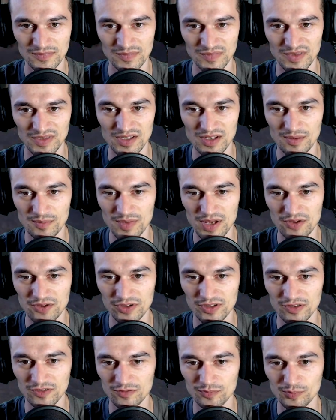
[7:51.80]
The
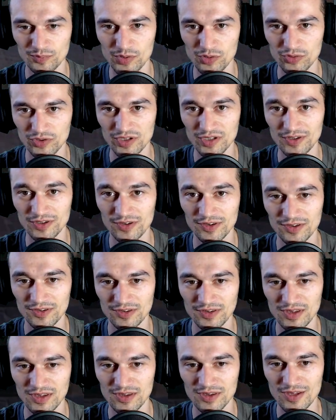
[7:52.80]
amount of buildings the housing
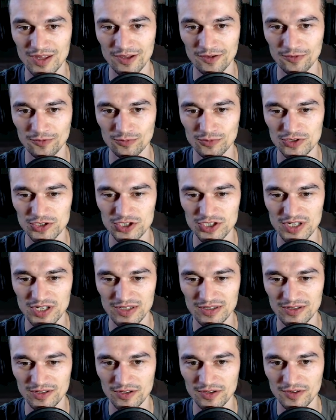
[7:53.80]
estate next is a to symbol
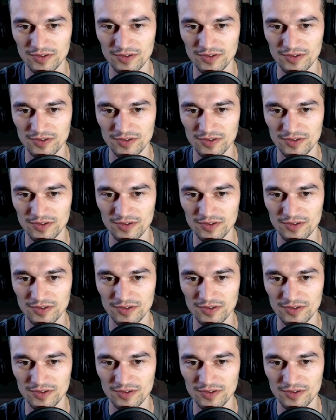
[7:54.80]
each other is